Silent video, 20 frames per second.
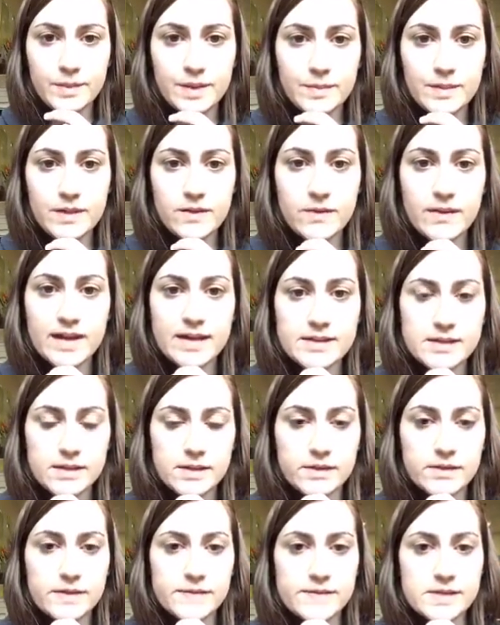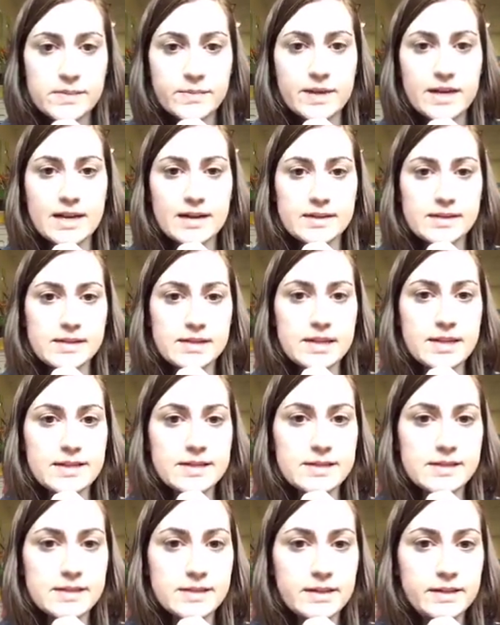maybe you guys know if someone else
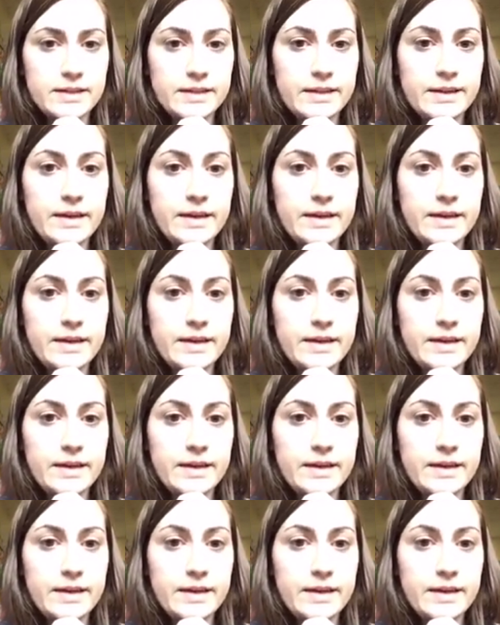does.